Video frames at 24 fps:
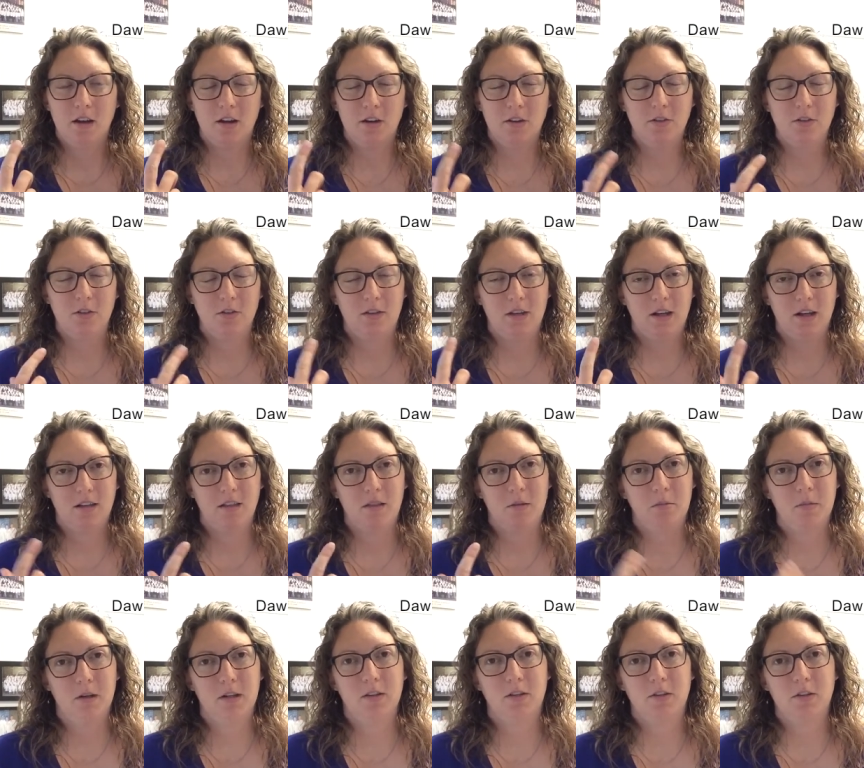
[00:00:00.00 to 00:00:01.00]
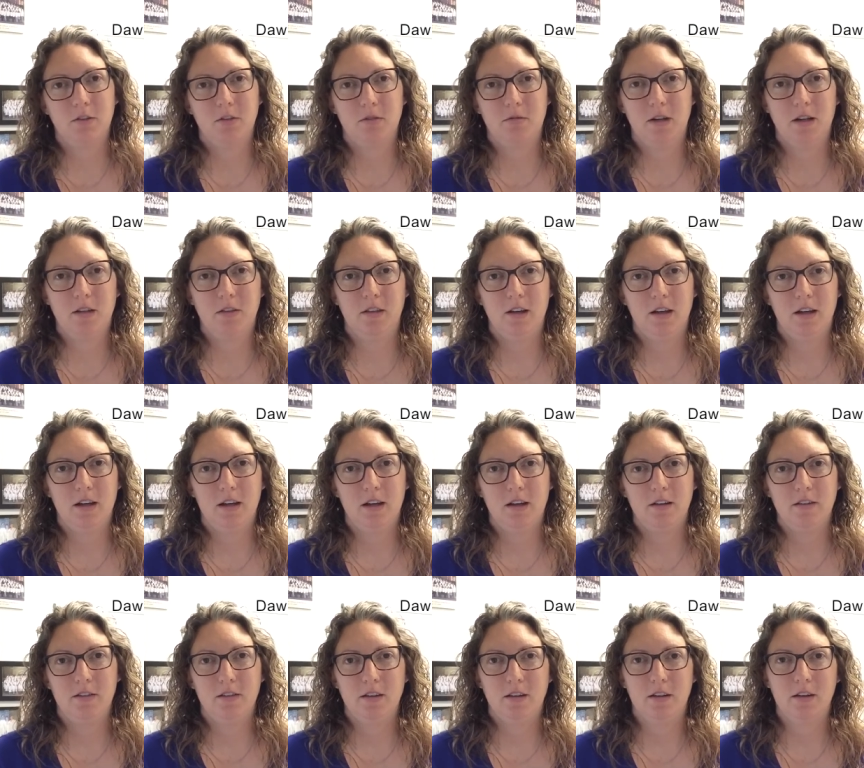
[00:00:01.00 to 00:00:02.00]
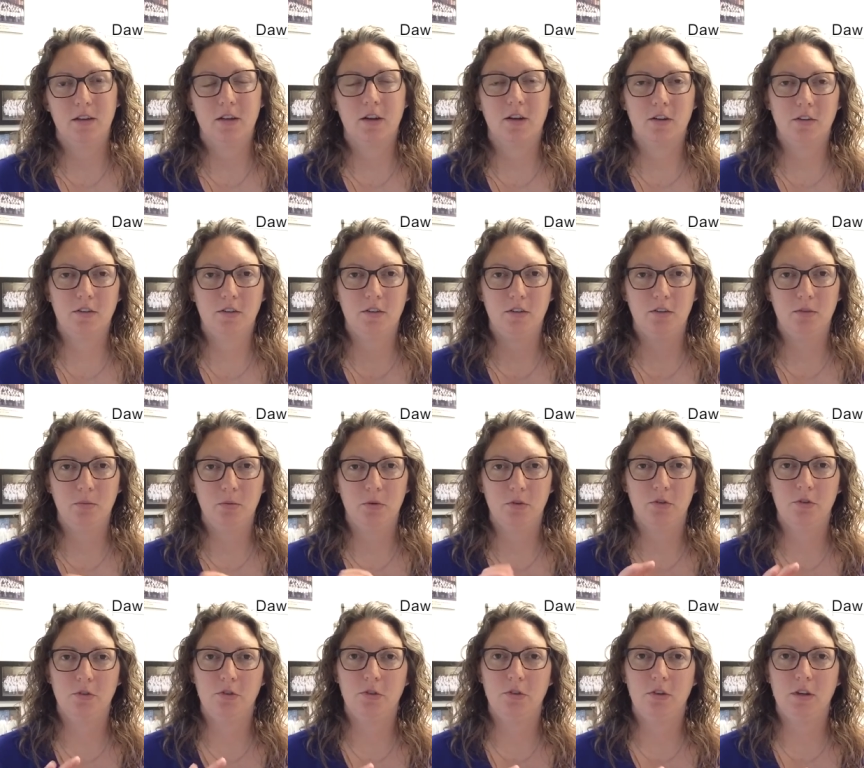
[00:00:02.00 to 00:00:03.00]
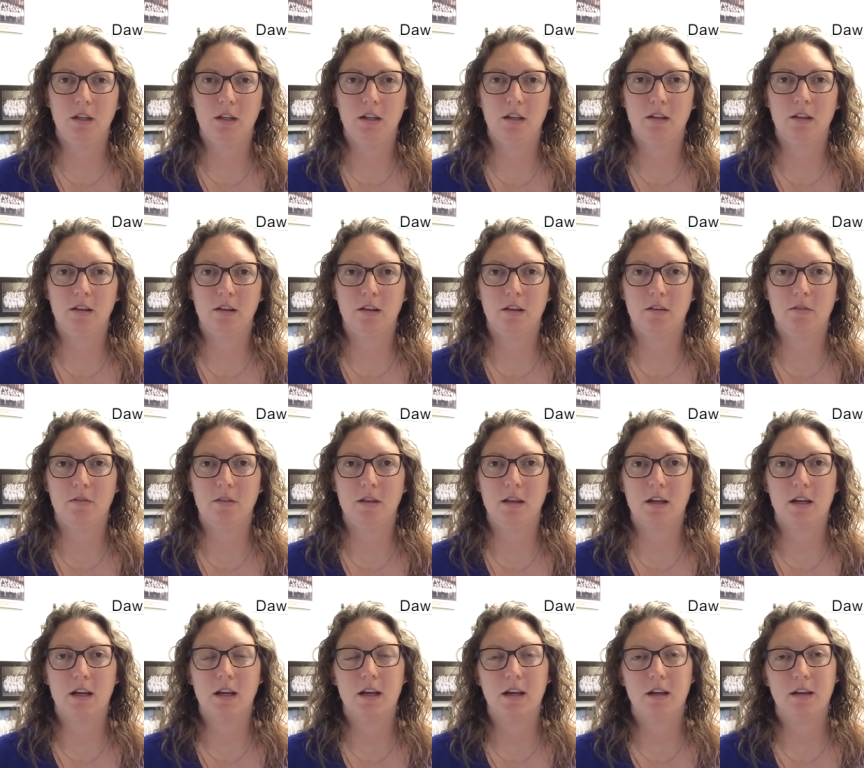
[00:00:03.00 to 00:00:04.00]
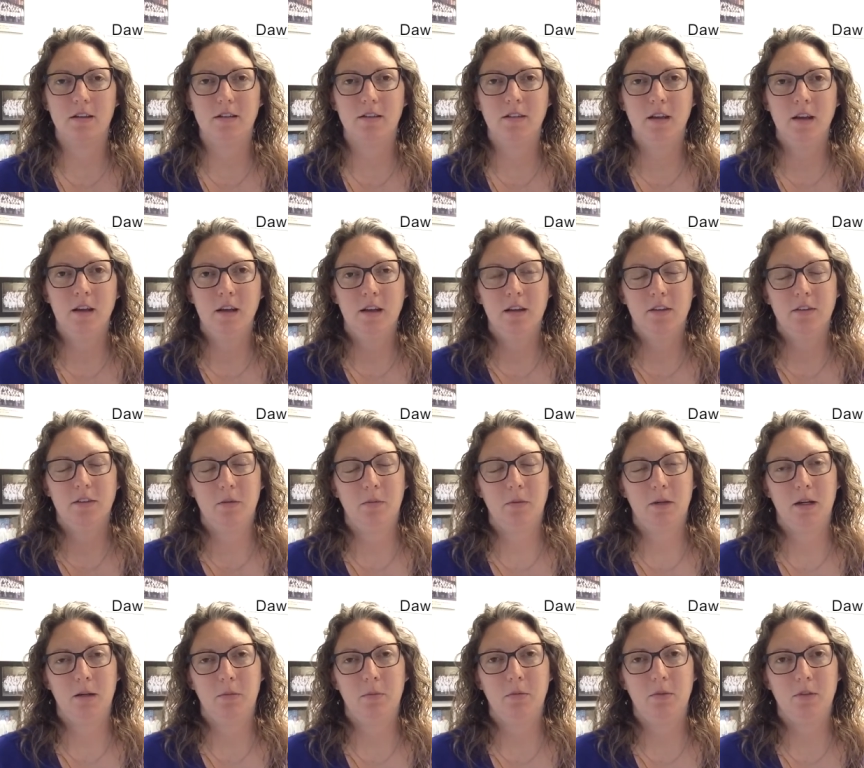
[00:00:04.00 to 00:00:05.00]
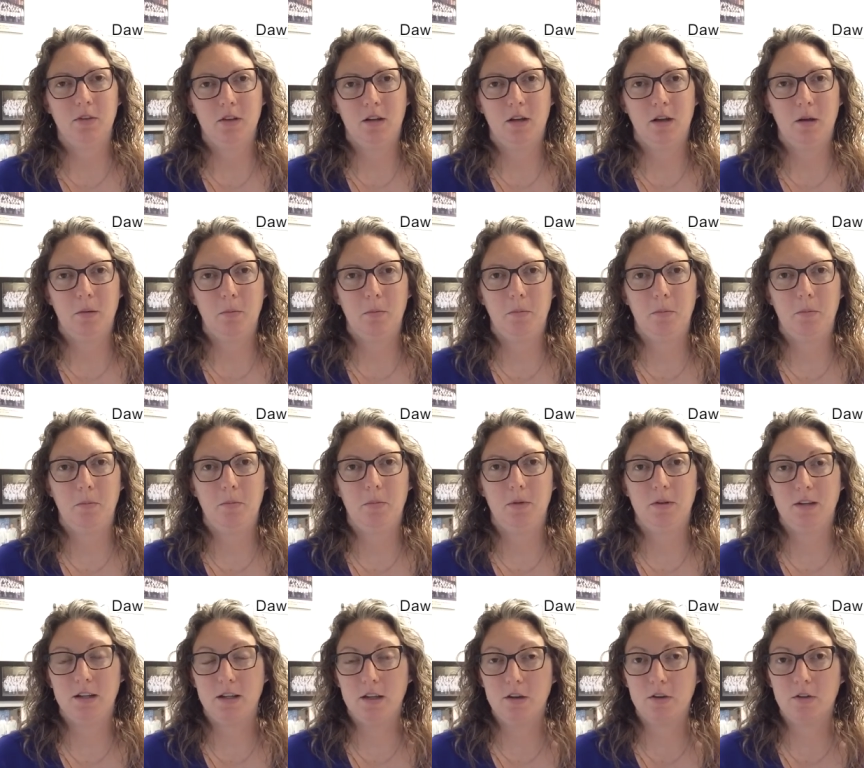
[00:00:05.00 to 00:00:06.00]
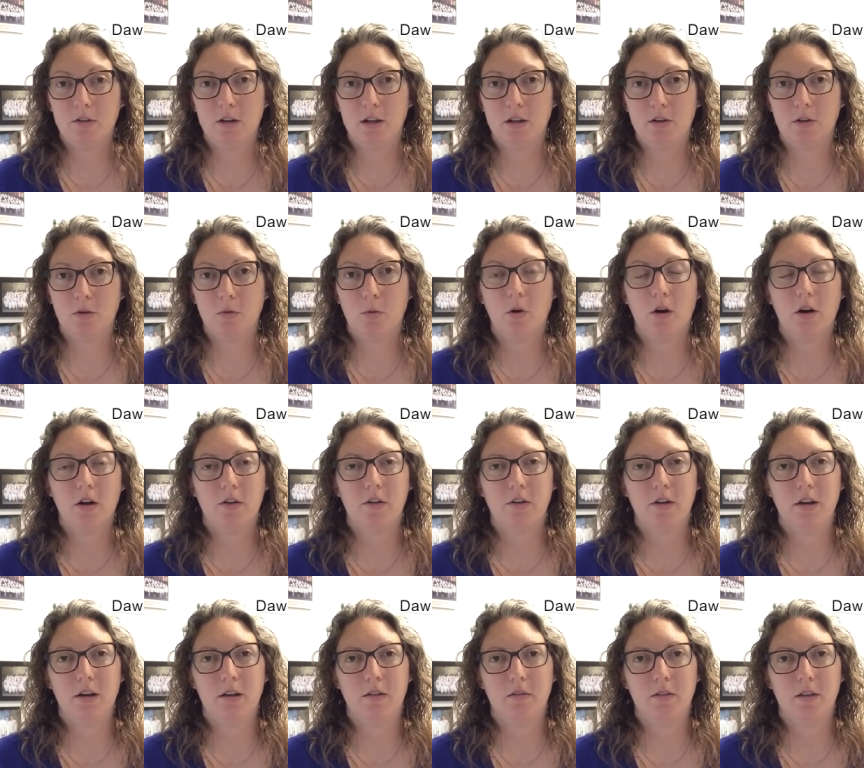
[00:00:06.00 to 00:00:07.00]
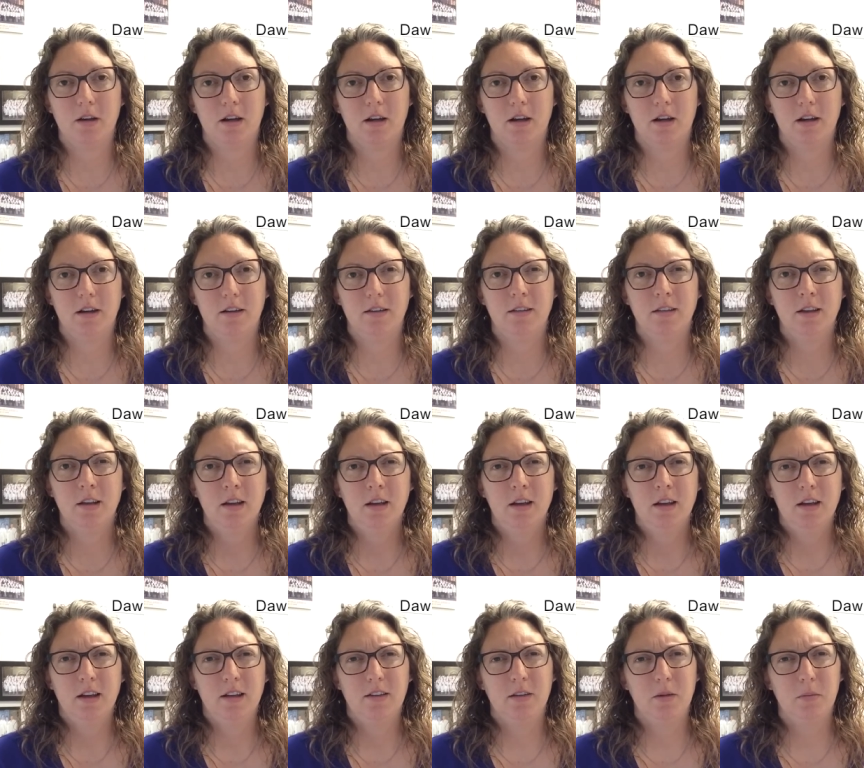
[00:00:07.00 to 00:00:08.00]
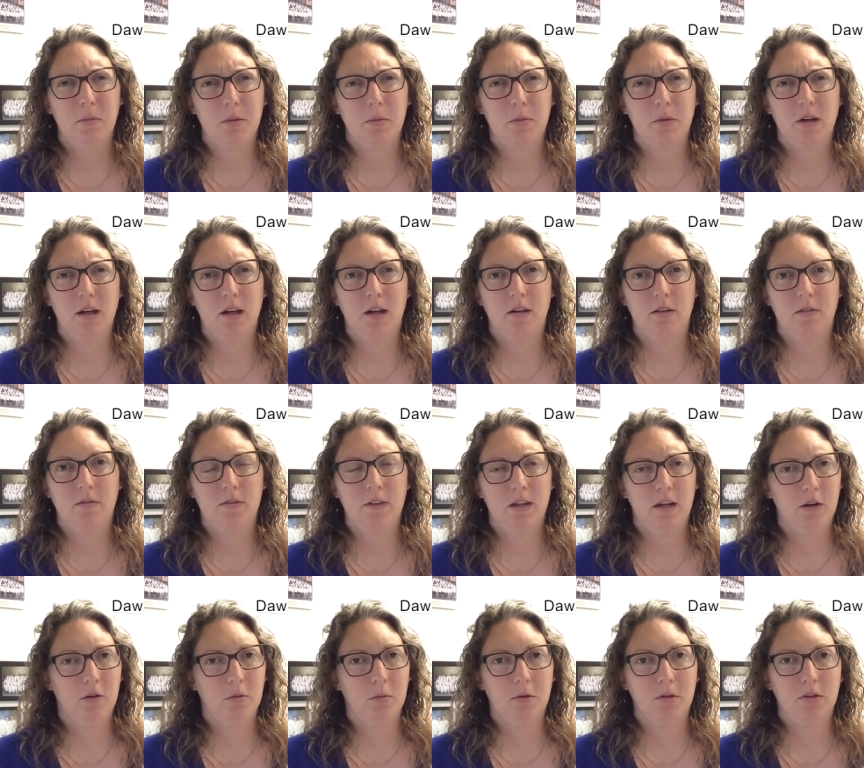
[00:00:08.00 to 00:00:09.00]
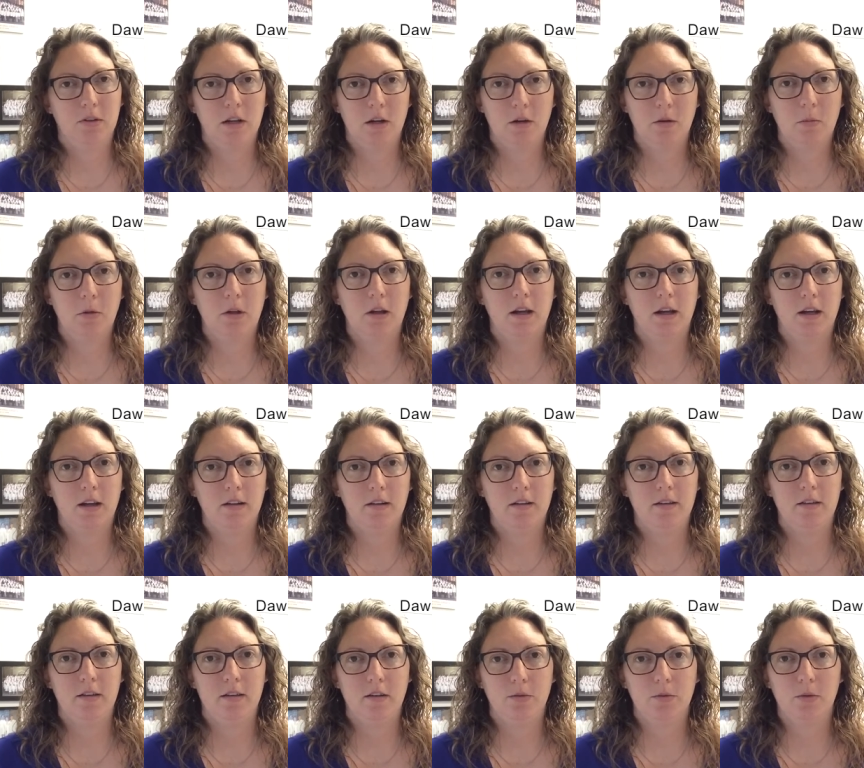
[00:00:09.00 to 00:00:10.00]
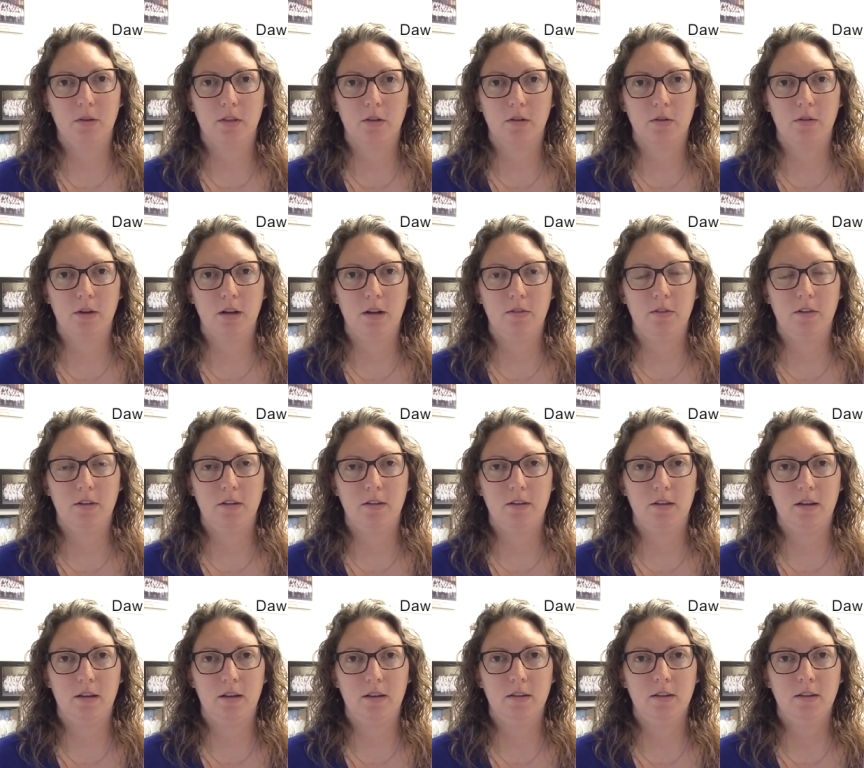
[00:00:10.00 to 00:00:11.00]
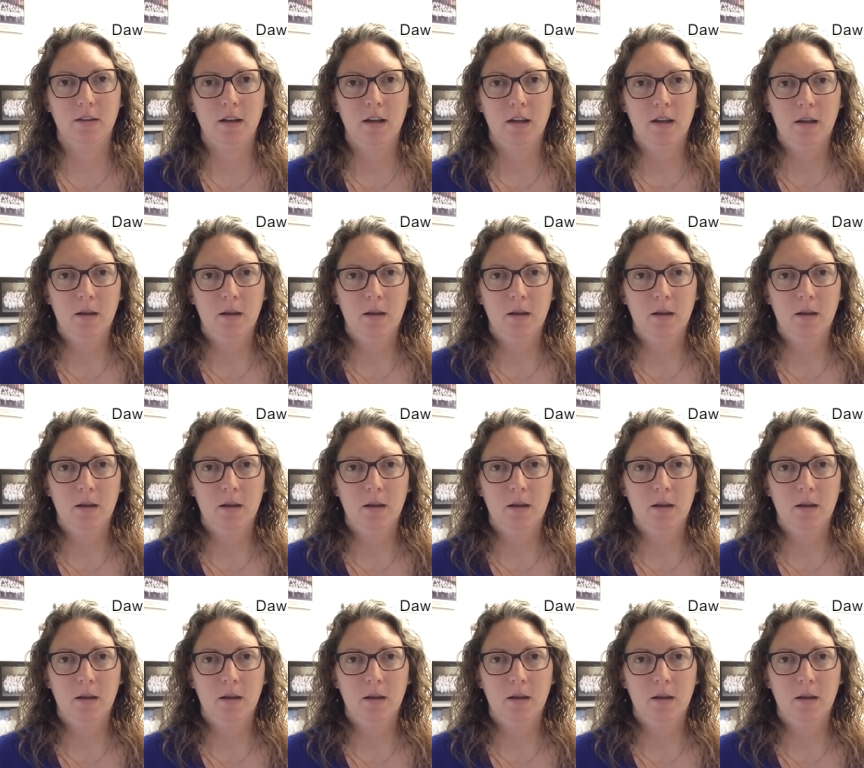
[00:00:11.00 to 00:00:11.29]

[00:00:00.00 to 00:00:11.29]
also attack the muscles around the eyes, and it causes protruding of the eyes, sometimes um, tearing or watering of the eyes. And some people have terrible, terrible eye disease with their Graves' disease.